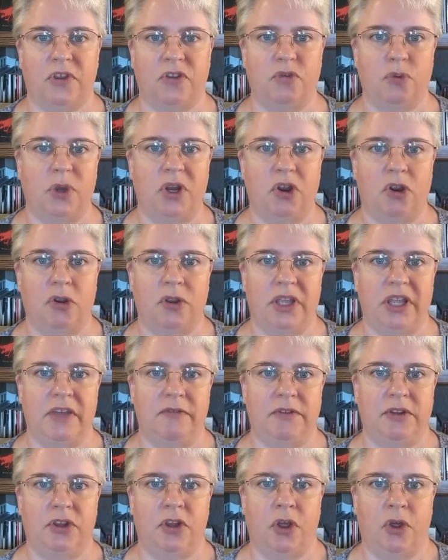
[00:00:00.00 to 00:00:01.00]
Twitter,
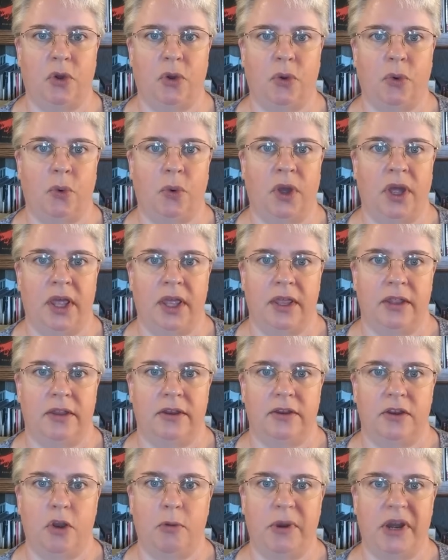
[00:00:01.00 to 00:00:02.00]
even though
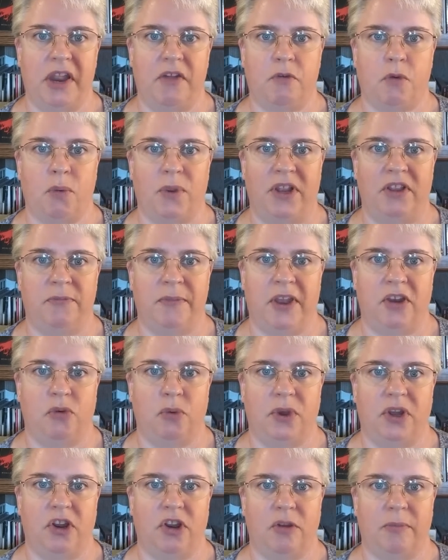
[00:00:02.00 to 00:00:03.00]
nobody ever reads my
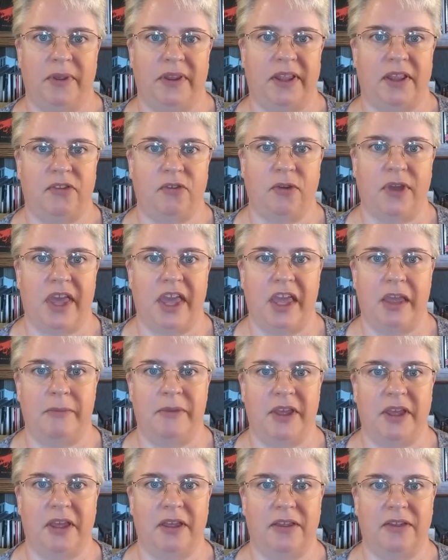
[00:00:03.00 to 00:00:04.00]
Twitter, but that's okay
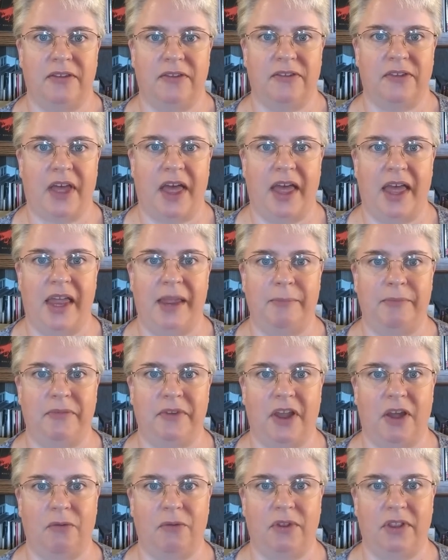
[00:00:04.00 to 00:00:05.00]
because I'm
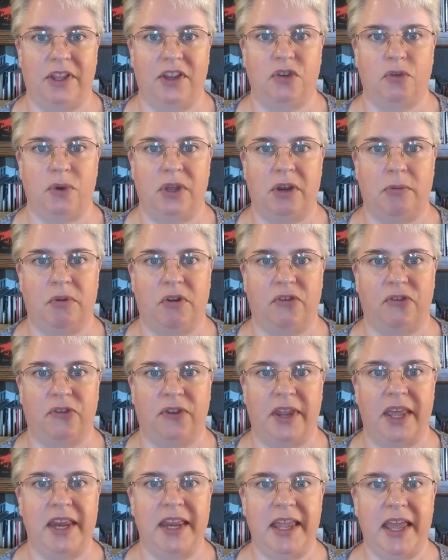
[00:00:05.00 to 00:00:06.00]
not really a Twitter person
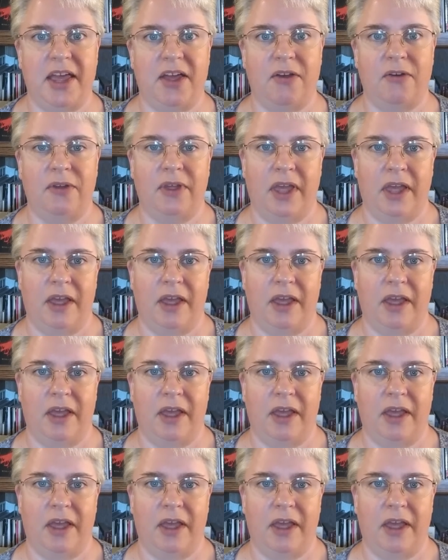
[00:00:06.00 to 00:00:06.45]
anyhow.